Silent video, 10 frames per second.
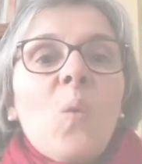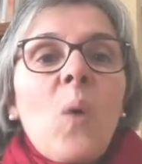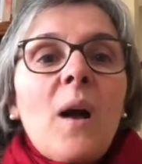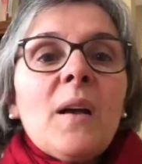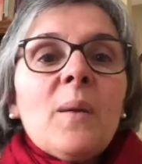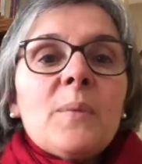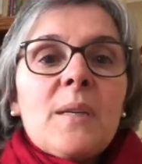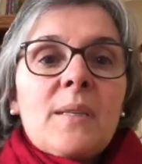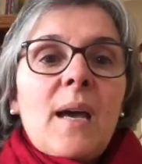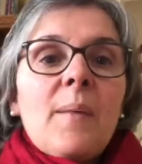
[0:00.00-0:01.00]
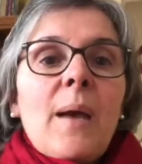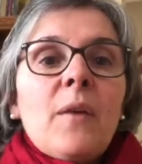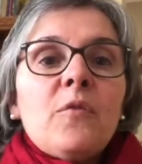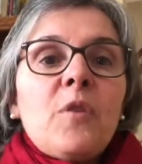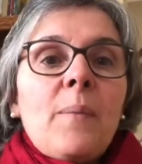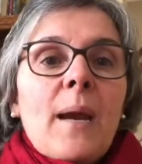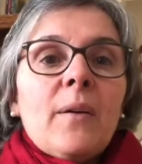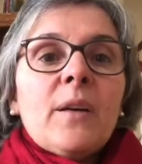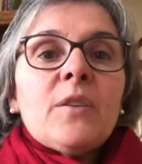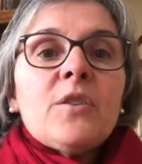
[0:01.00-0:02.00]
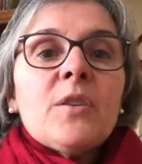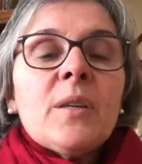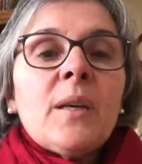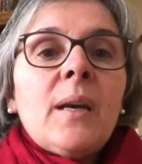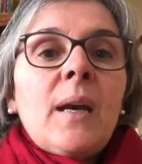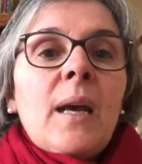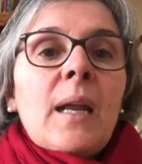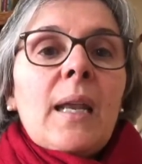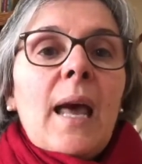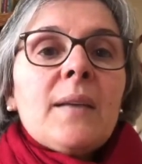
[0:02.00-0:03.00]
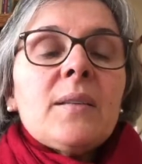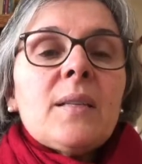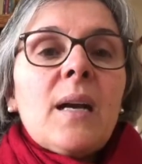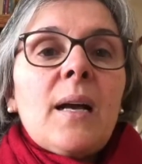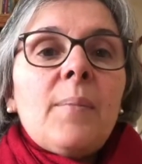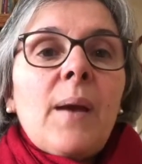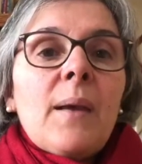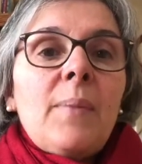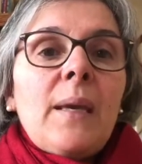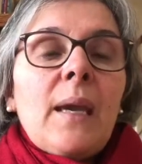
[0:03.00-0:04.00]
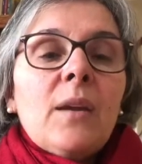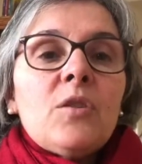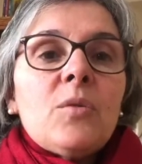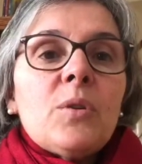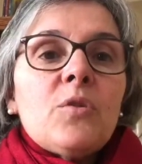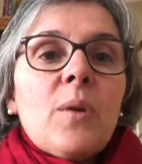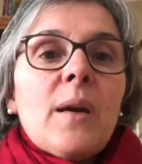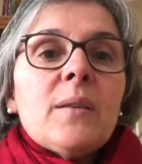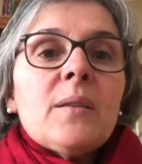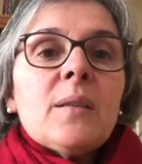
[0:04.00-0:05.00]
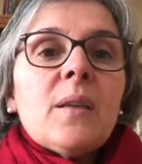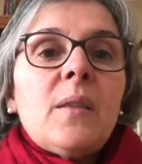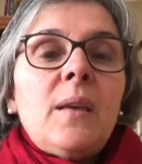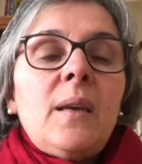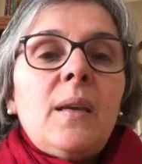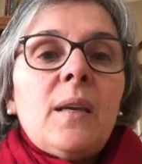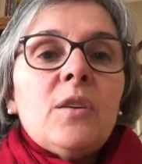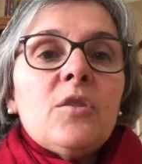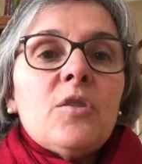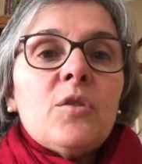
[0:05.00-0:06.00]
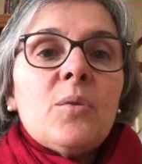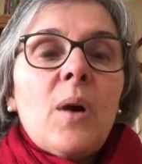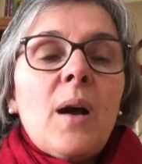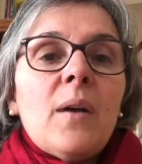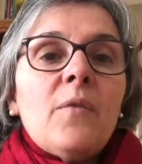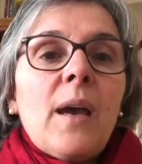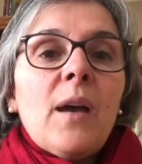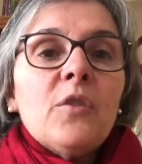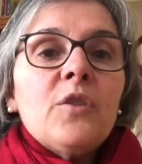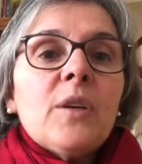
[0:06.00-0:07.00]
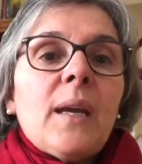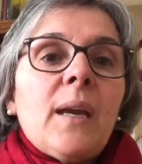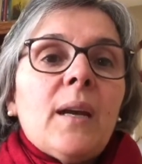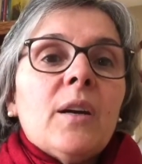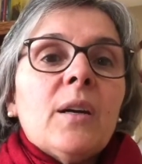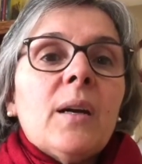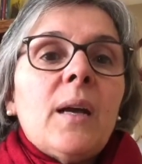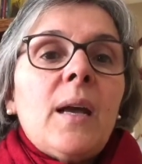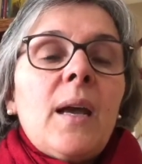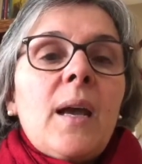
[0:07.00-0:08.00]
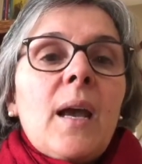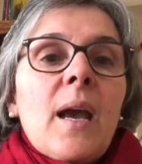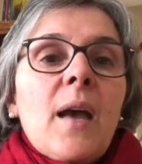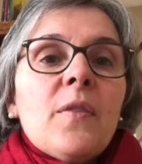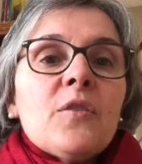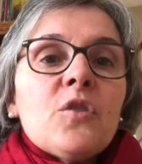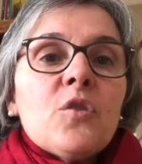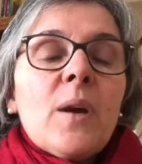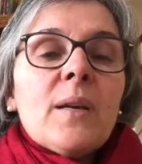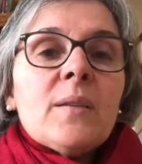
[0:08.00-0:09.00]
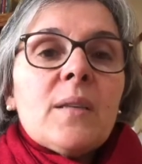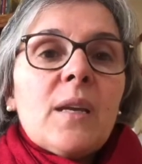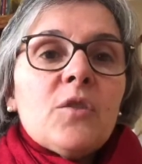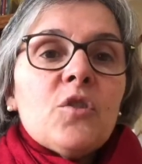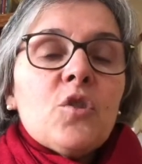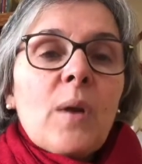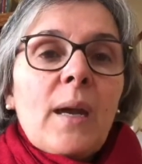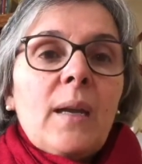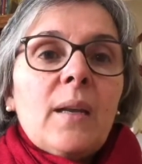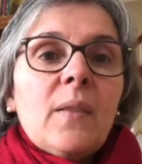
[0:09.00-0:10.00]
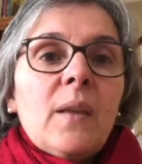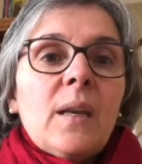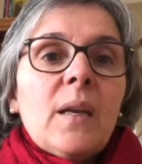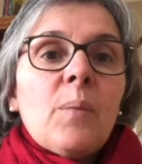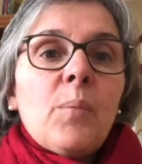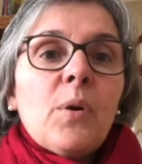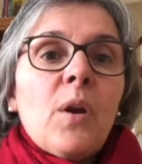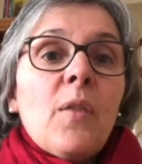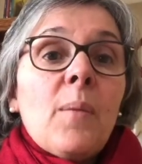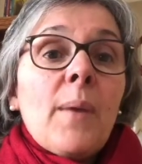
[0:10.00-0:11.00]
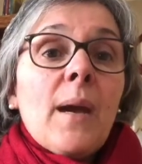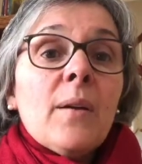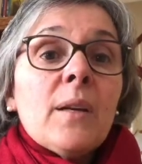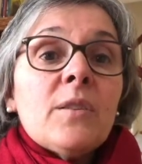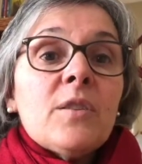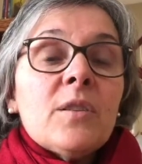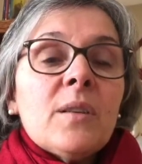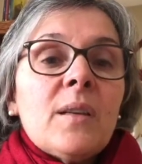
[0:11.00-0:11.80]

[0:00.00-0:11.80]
Welcome to Time Out for Marriage. Last time I began to address the issue of elder care and the stress and strain that it can put on the marriage.